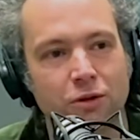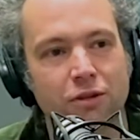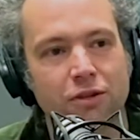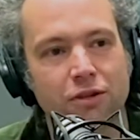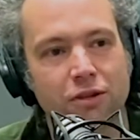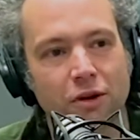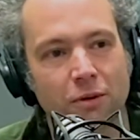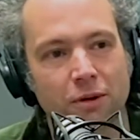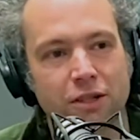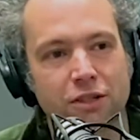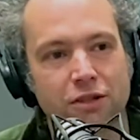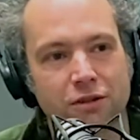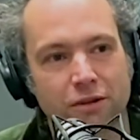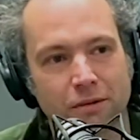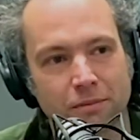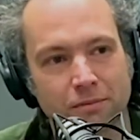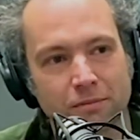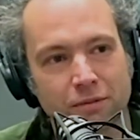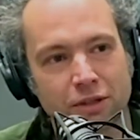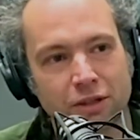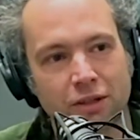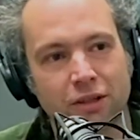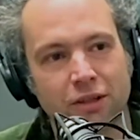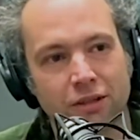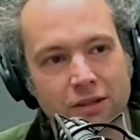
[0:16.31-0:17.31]
So it's
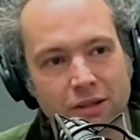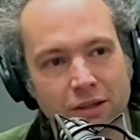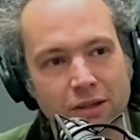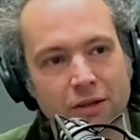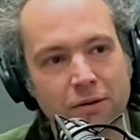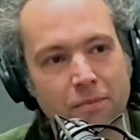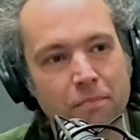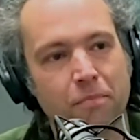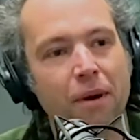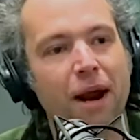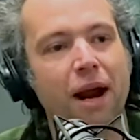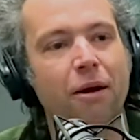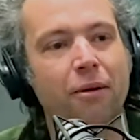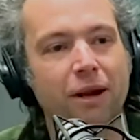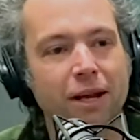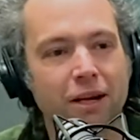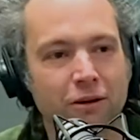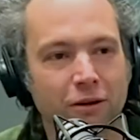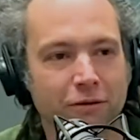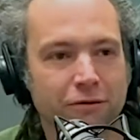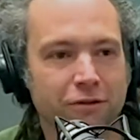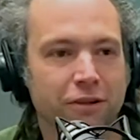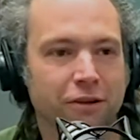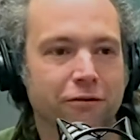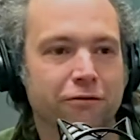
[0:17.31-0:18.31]
the pairing
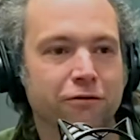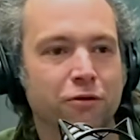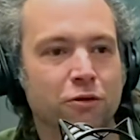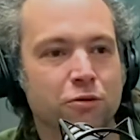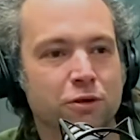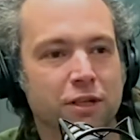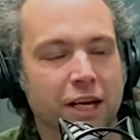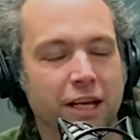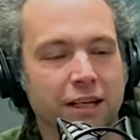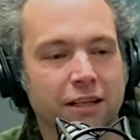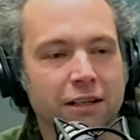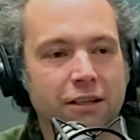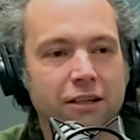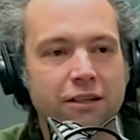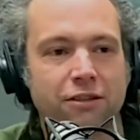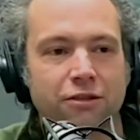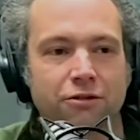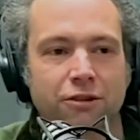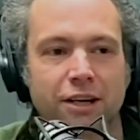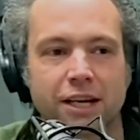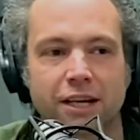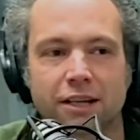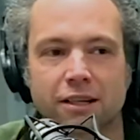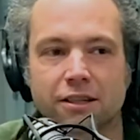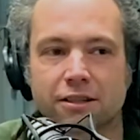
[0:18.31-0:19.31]
of the food and the
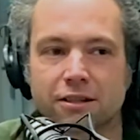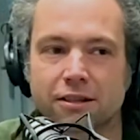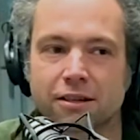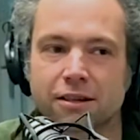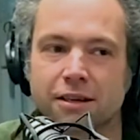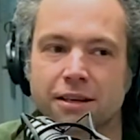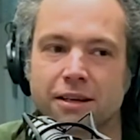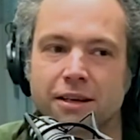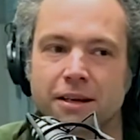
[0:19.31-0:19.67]
drinks.